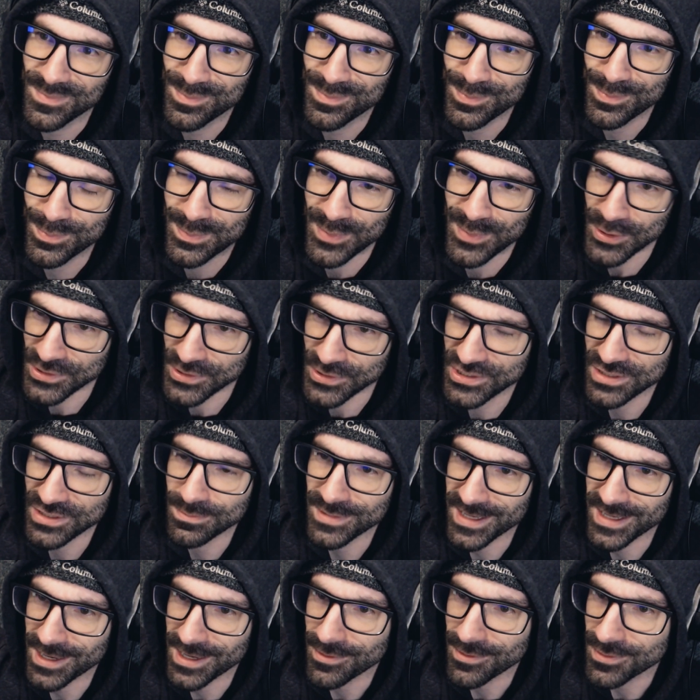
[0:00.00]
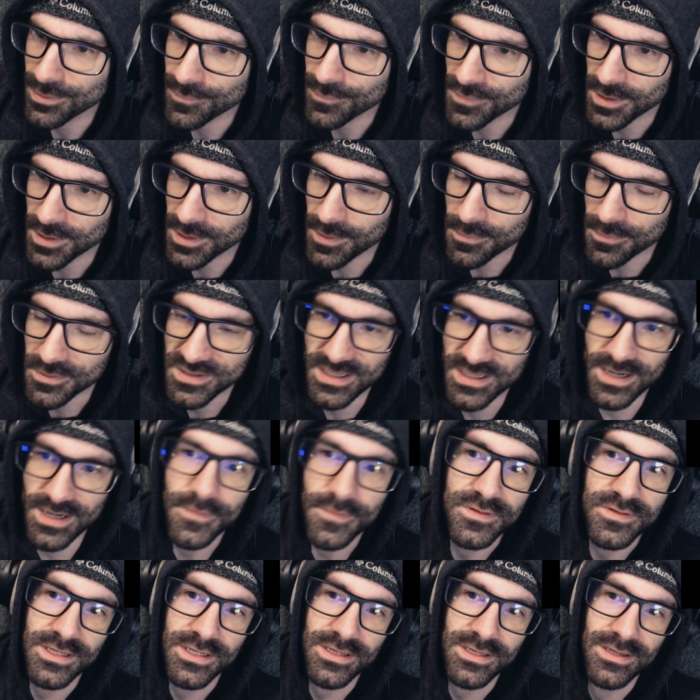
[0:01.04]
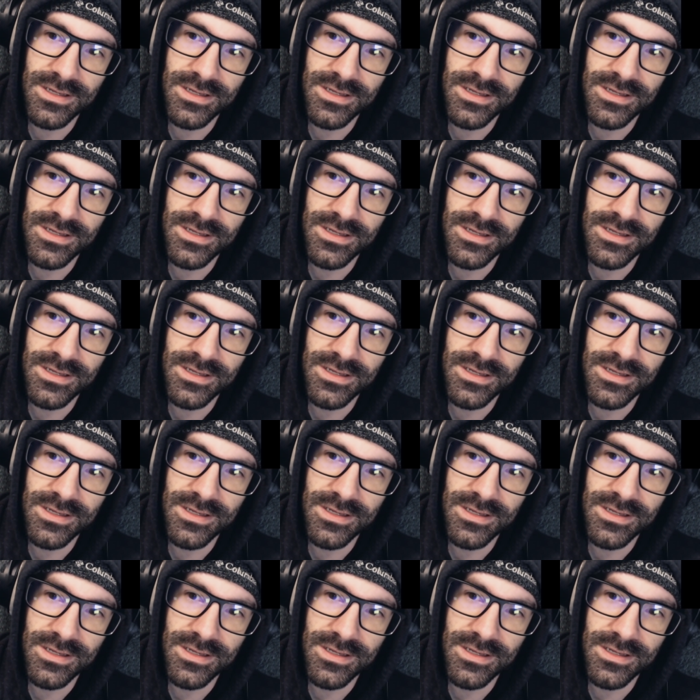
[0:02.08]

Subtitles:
push him down over others that I've seen.